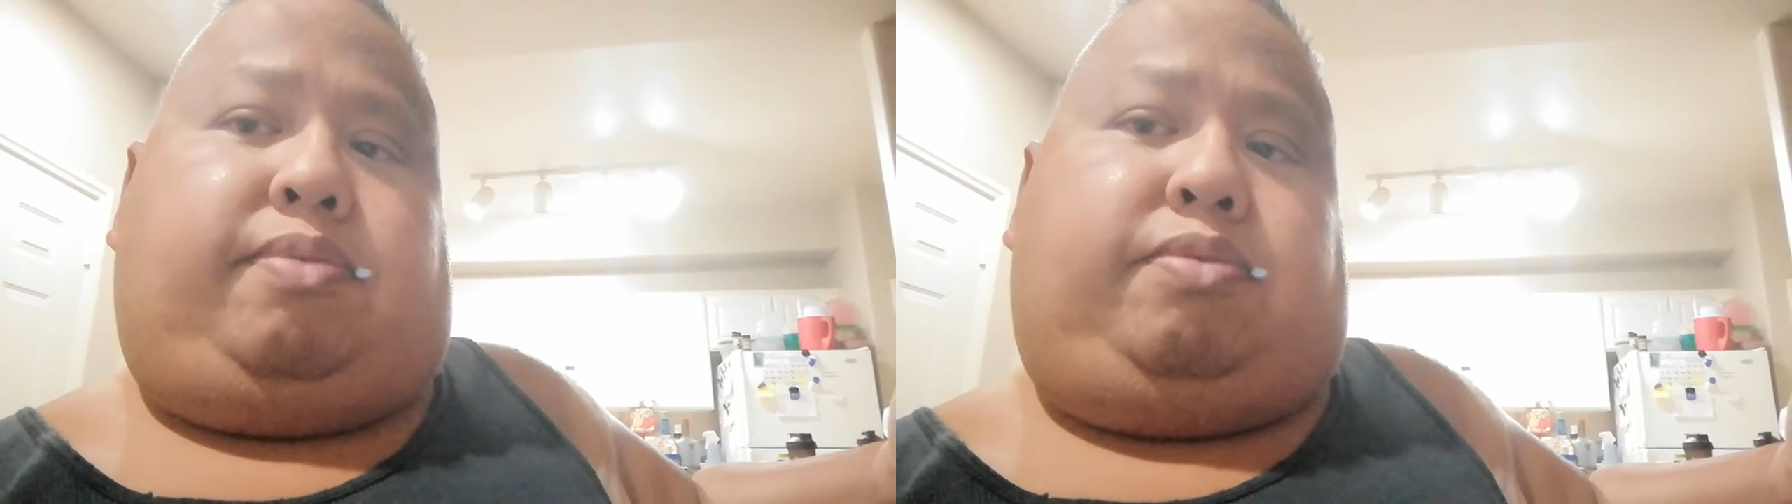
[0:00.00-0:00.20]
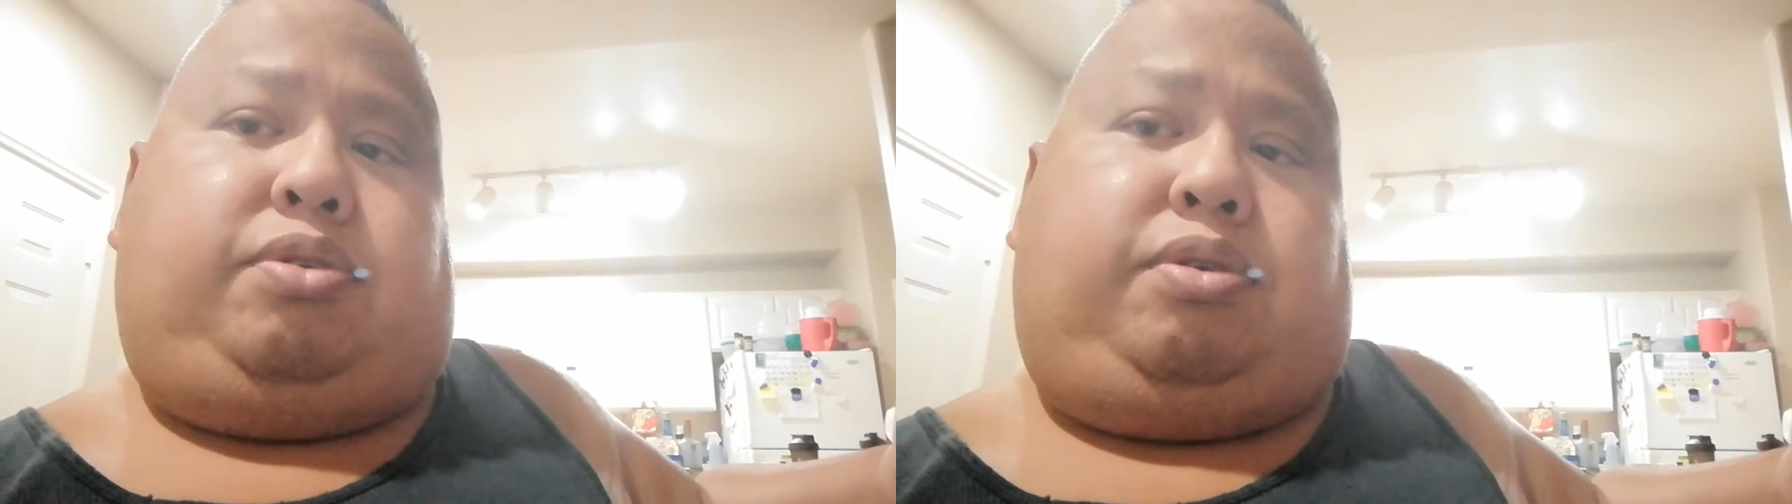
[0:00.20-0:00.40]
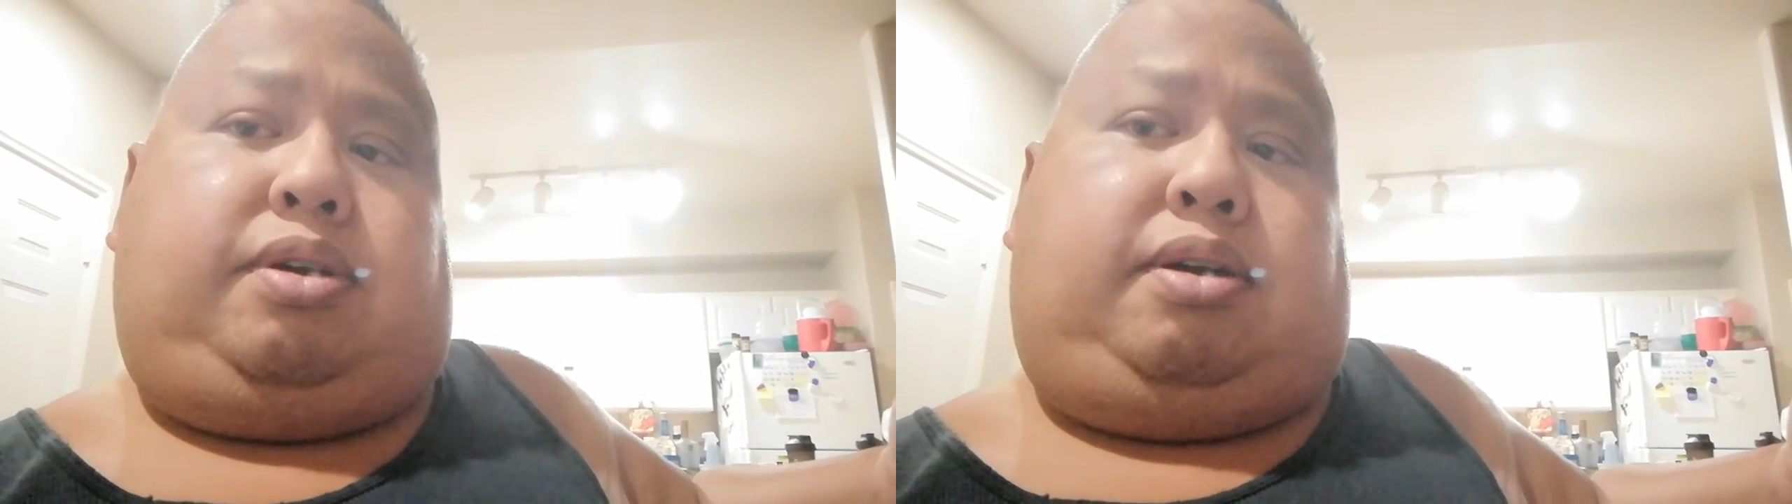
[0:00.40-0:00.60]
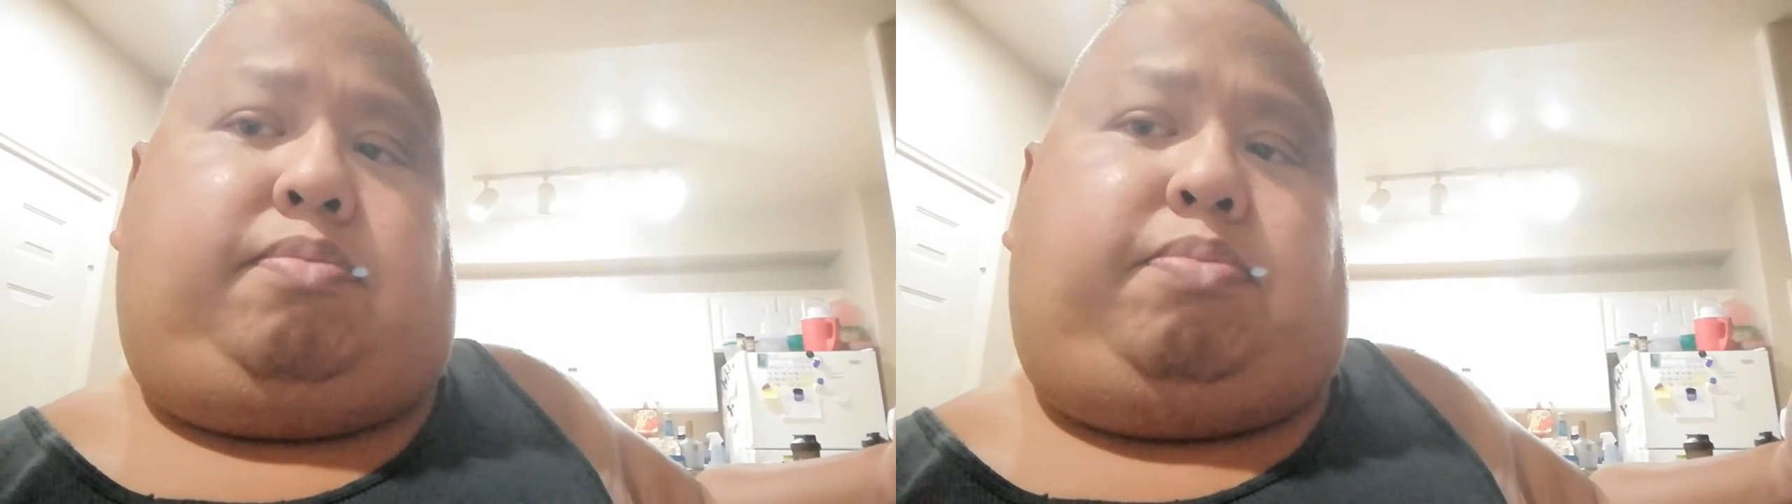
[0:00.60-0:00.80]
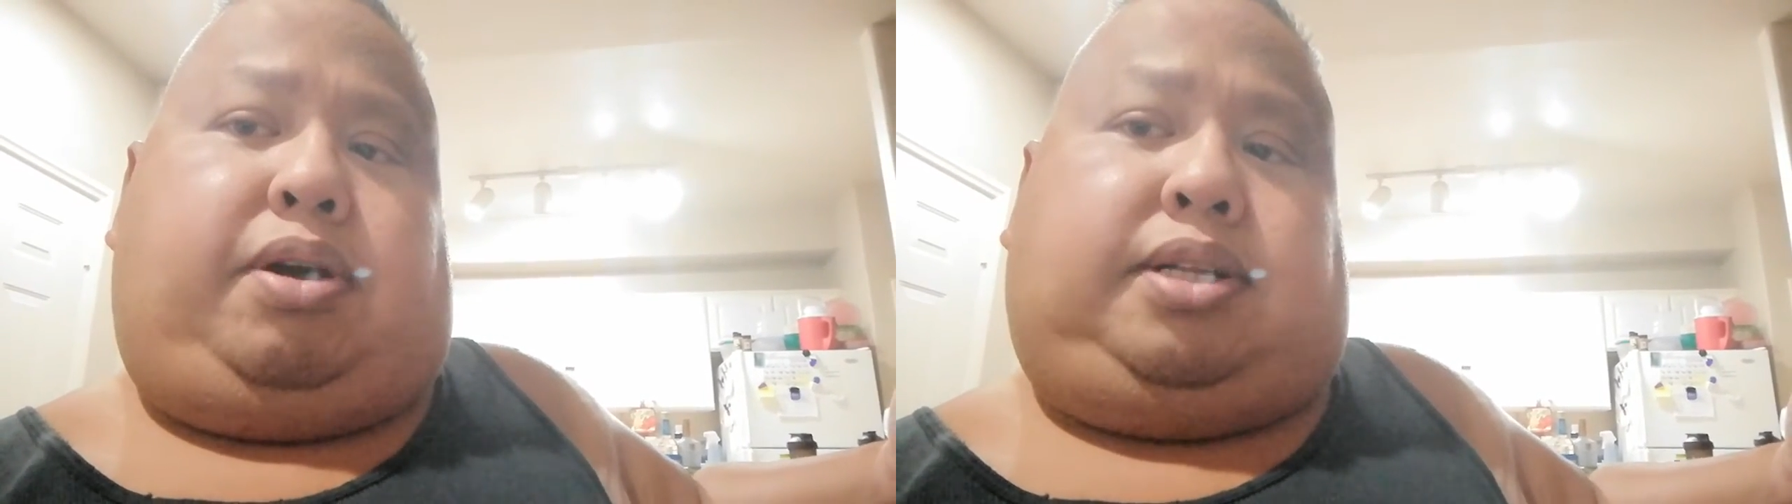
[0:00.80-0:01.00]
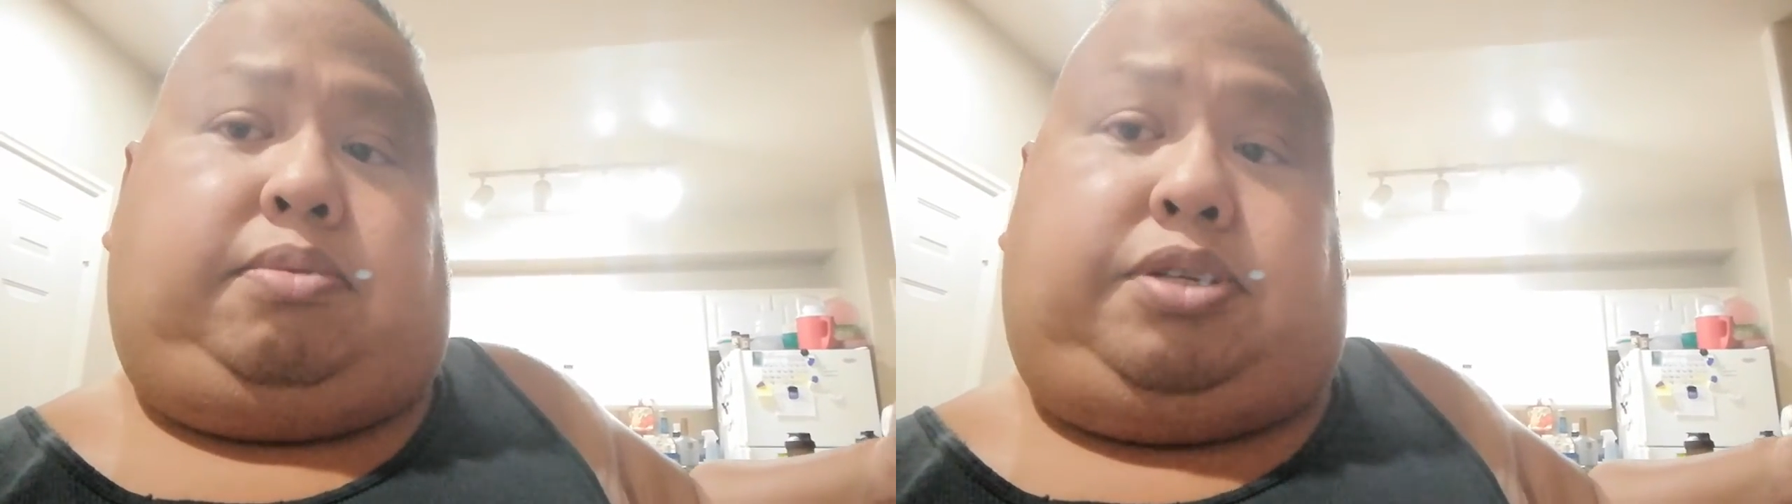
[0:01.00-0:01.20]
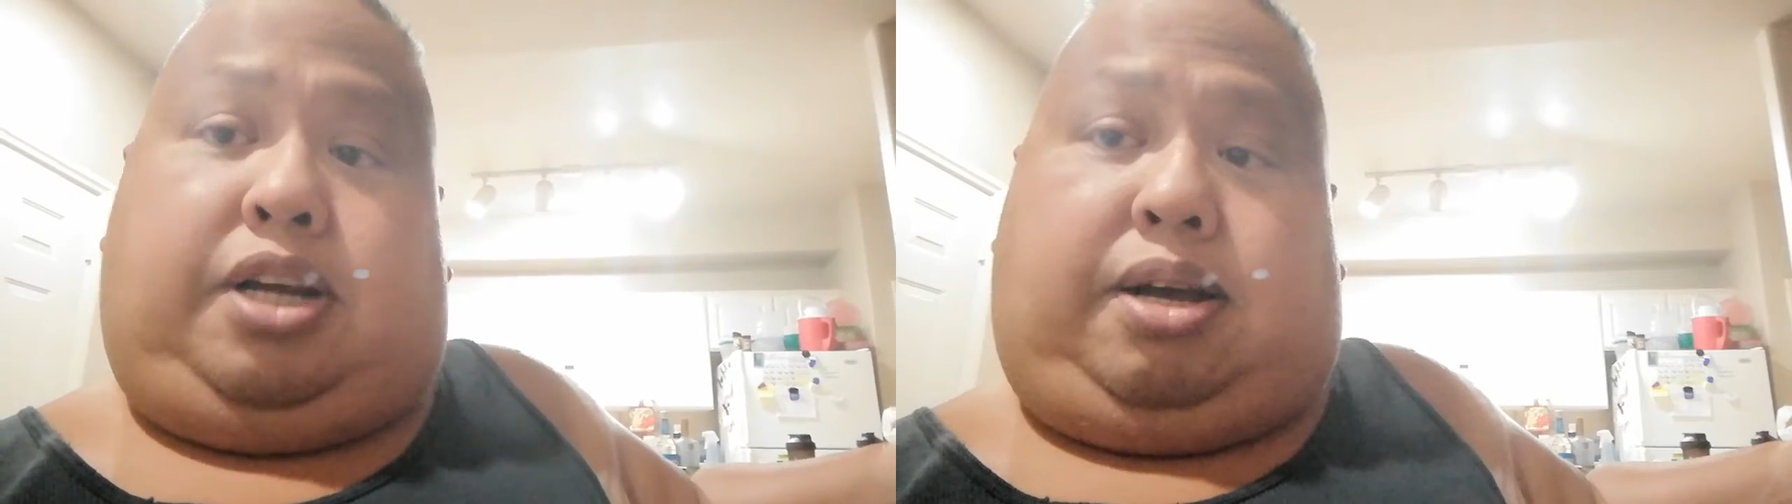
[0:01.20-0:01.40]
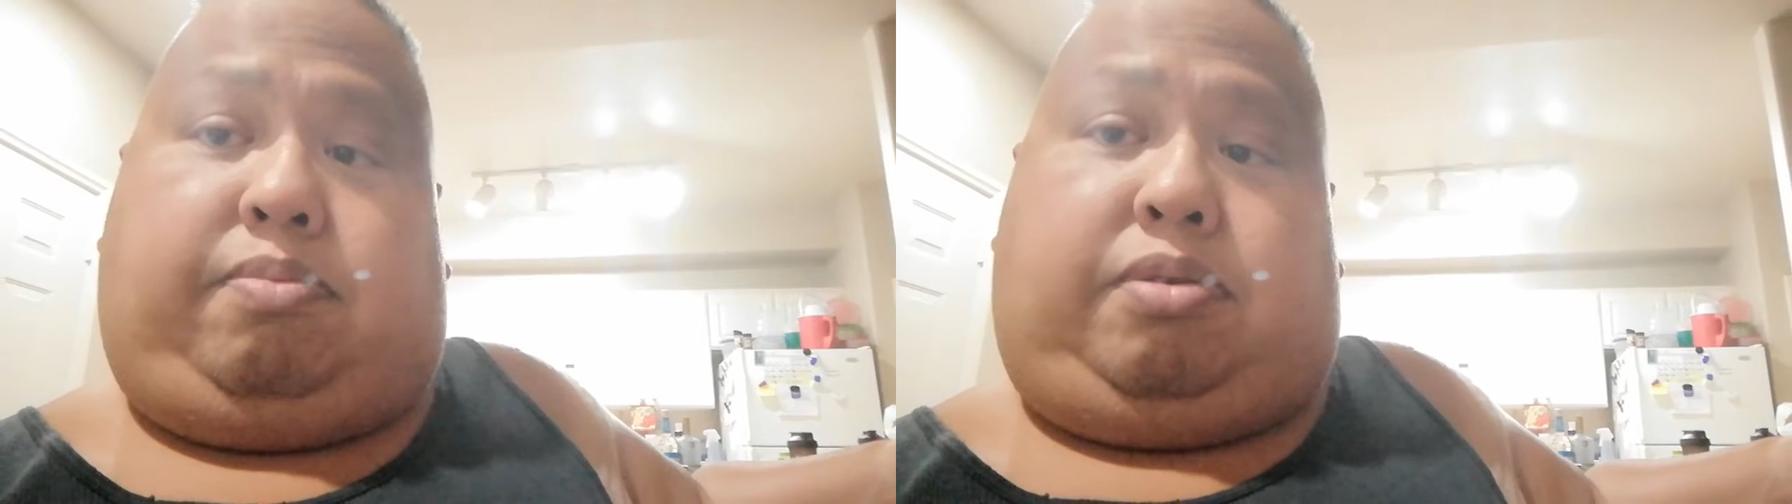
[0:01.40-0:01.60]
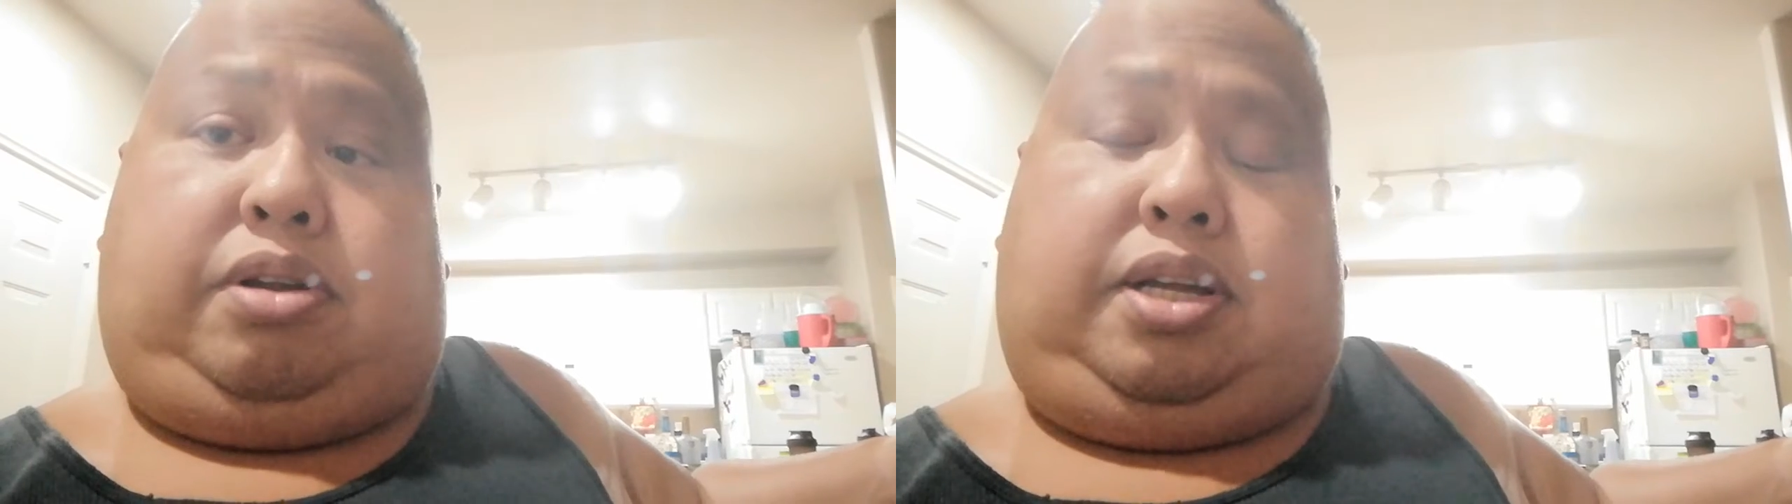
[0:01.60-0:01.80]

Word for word: I'm doing a part-time job